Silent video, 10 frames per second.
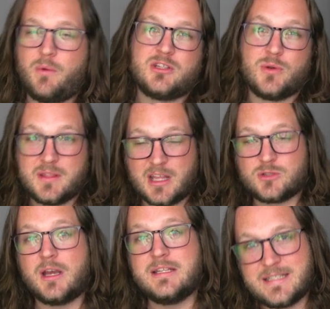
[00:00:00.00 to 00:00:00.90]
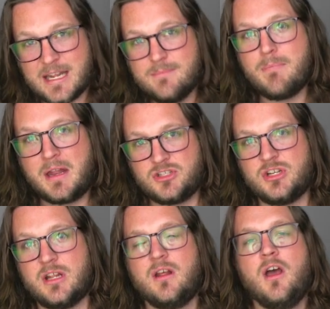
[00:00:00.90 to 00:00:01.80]
So that's why I did mention
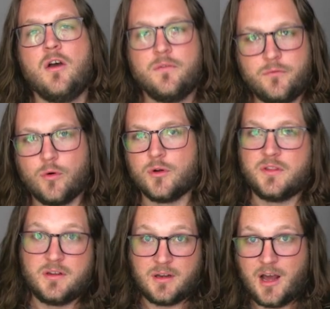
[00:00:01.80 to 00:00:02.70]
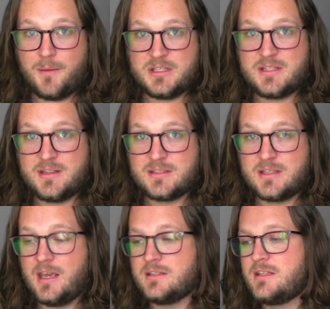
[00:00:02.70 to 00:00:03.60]
it for the Nanamis in this
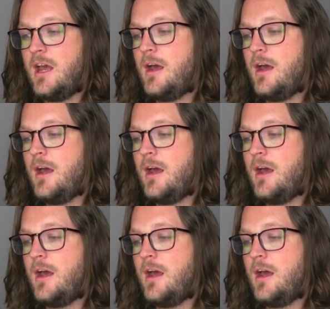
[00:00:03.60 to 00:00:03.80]
case.